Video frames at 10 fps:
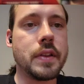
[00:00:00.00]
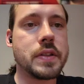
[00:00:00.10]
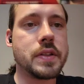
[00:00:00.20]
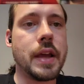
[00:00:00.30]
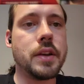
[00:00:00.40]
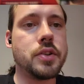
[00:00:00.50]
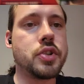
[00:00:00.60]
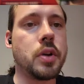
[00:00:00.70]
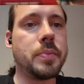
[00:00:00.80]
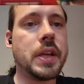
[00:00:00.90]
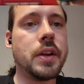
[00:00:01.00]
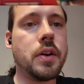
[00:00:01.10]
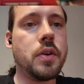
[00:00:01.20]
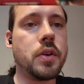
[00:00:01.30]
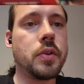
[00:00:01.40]
this set.
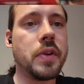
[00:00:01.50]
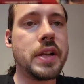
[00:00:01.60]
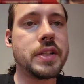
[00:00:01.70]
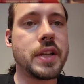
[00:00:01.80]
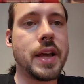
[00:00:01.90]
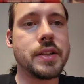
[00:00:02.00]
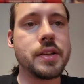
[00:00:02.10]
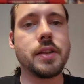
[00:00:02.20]
Sharpedo, Great Tusk,